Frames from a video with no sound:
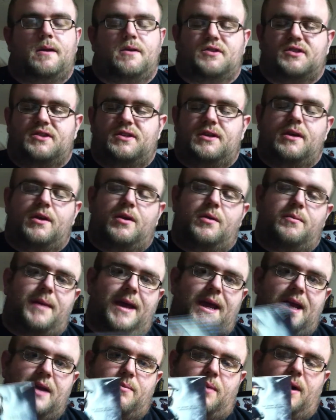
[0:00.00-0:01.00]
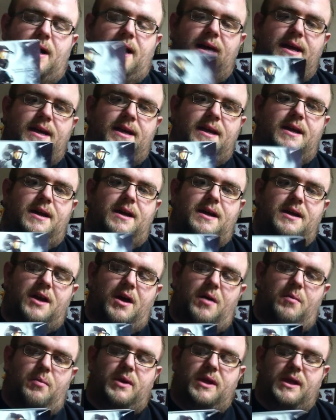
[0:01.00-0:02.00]
still made by a
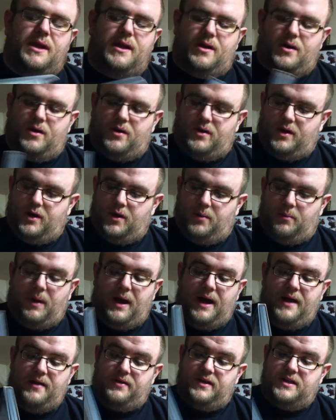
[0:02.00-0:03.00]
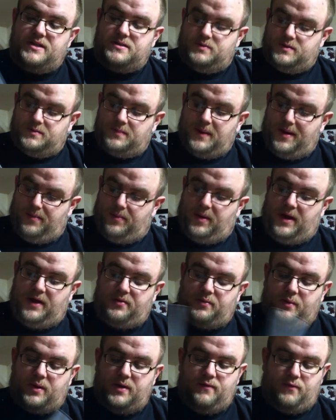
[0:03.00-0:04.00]
company, this was made by
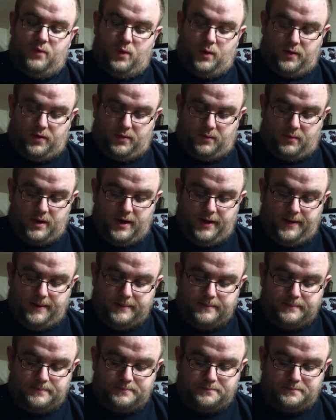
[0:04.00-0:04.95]
343.